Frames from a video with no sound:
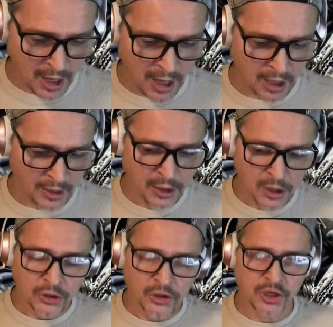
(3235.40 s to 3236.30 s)
and
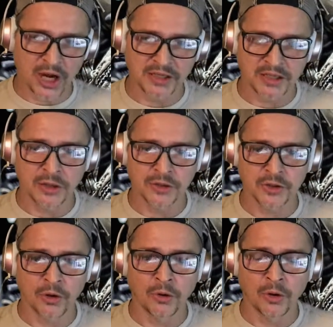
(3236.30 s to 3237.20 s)
did you guys hear
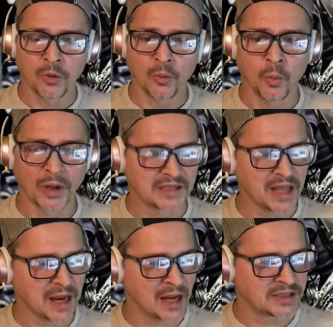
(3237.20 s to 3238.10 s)
so what's
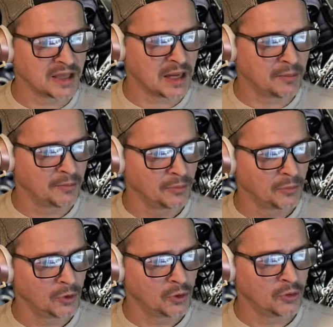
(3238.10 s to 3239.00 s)
that guy's name
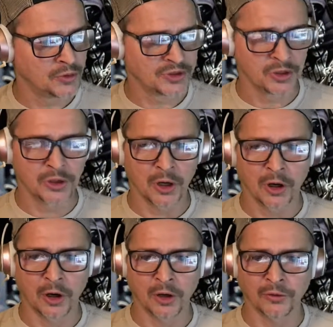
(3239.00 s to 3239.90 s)
who is the
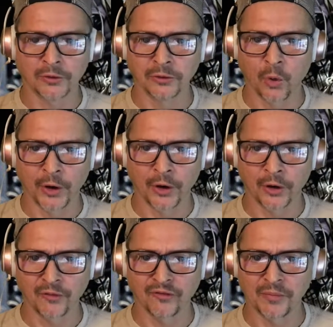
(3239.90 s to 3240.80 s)
uh the
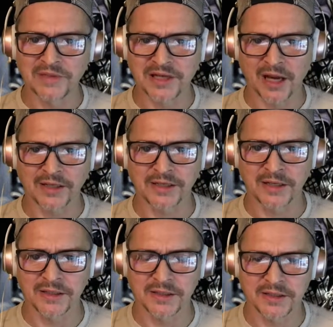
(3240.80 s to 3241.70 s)
lawyer from
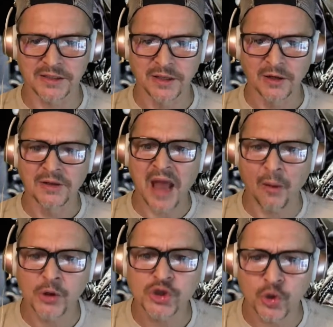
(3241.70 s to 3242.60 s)
texas now in